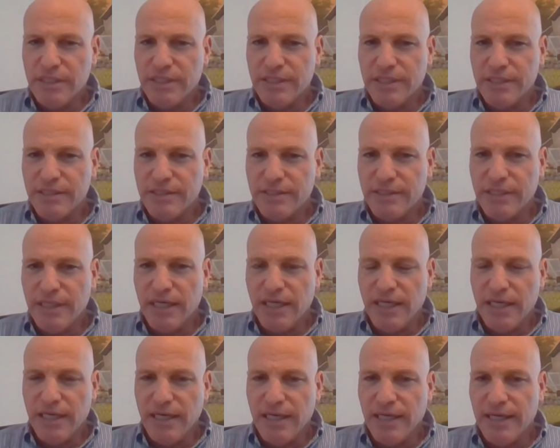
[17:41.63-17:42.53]

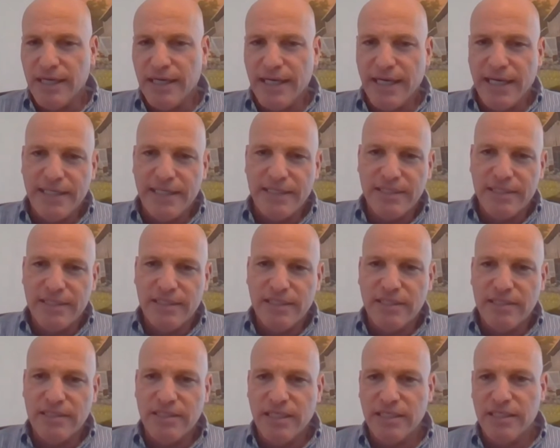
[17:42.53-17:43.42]

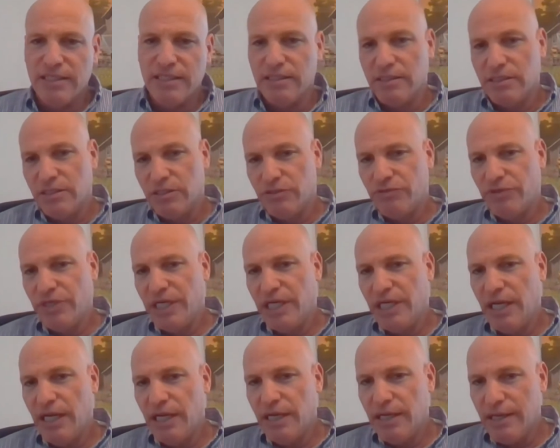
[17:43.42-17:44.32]
And they
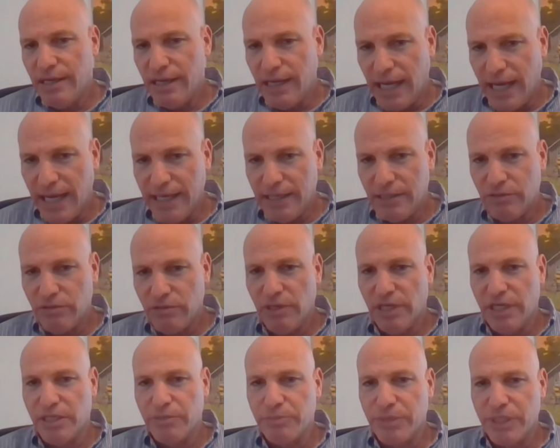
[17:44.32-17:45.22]
really like
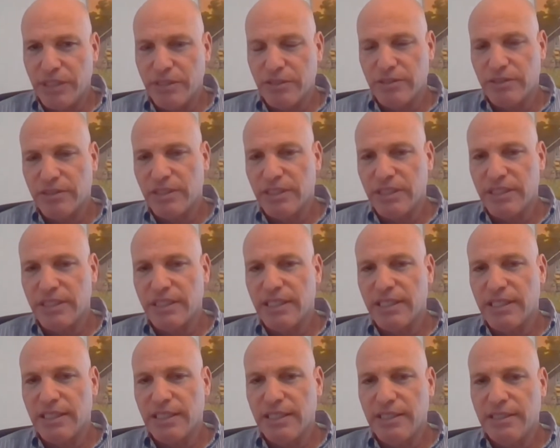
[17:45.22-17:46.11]
to learn because
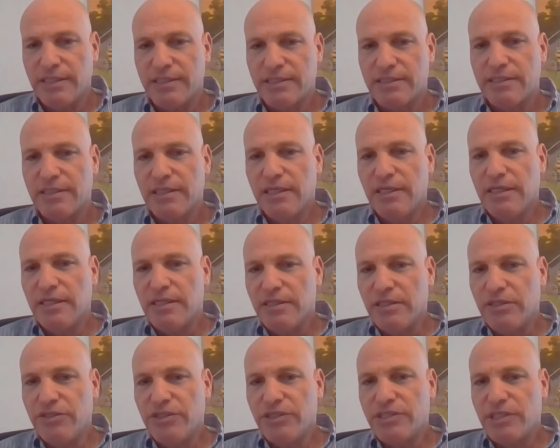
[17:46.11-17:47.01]
there
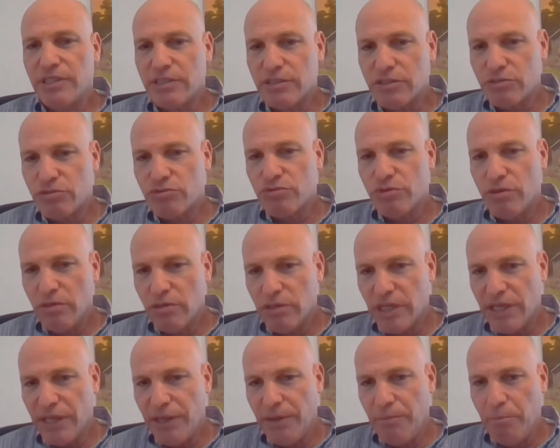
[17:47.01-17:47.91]
is a
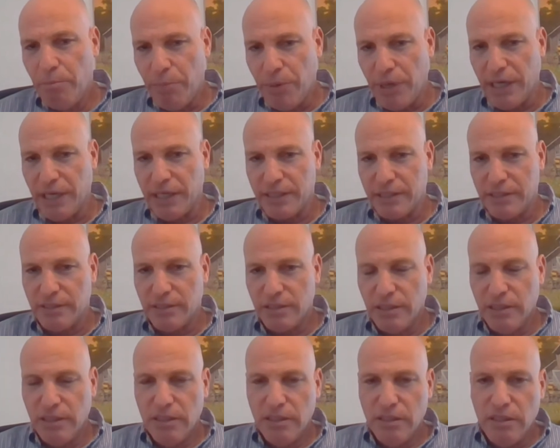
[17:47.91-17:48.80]
strong impact
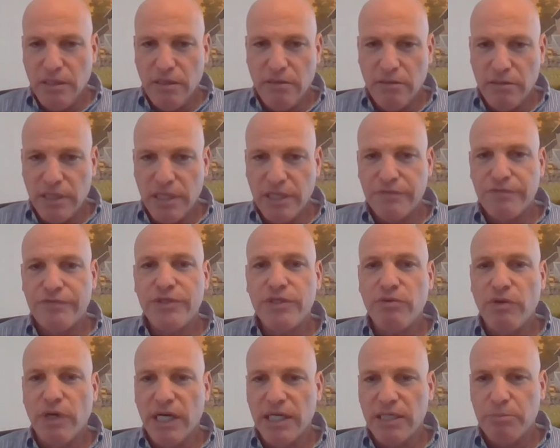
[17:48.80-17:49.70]
on
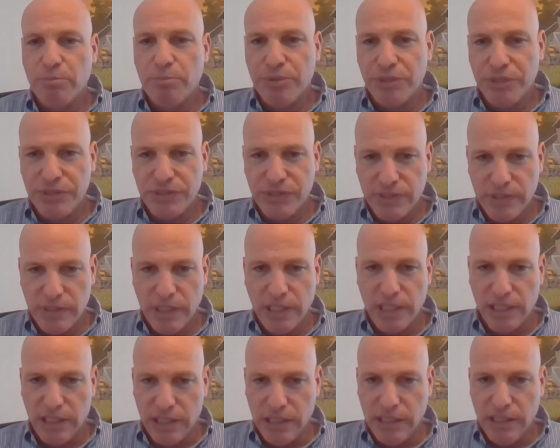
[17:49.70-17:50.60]
everyone
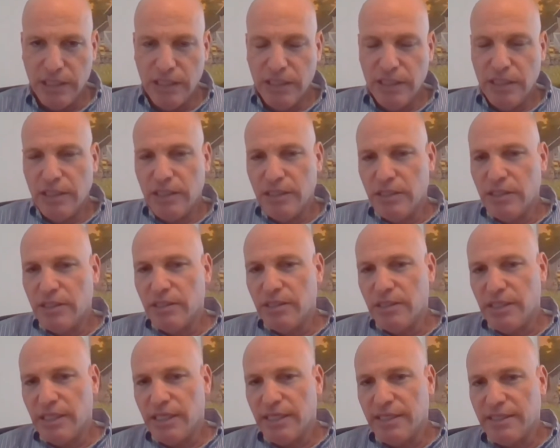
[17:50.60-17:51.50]
personally.
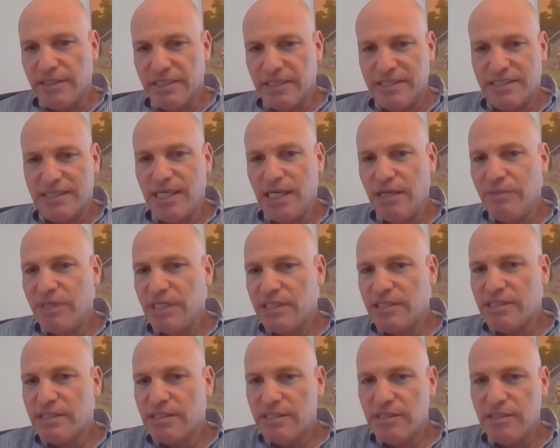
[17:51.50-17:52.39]
The same
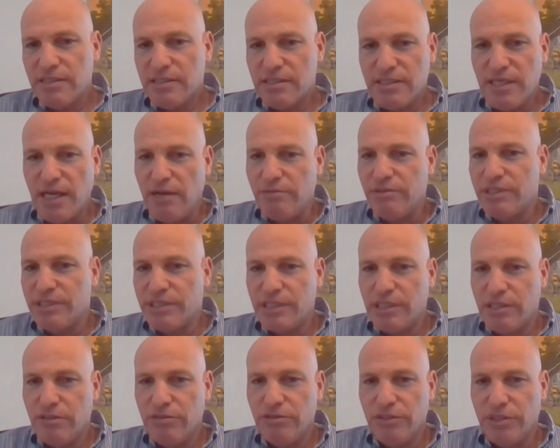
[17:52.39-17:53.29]
is in
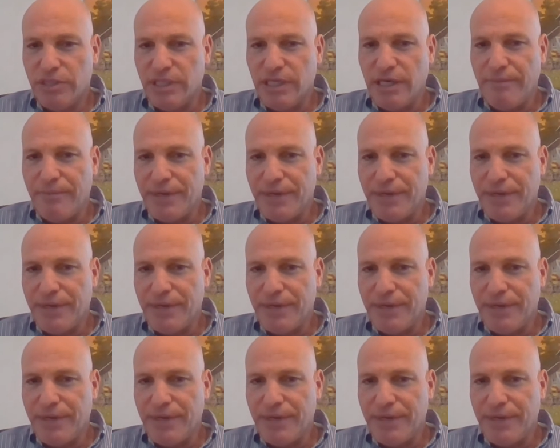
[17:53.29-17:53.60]
cybersecurity.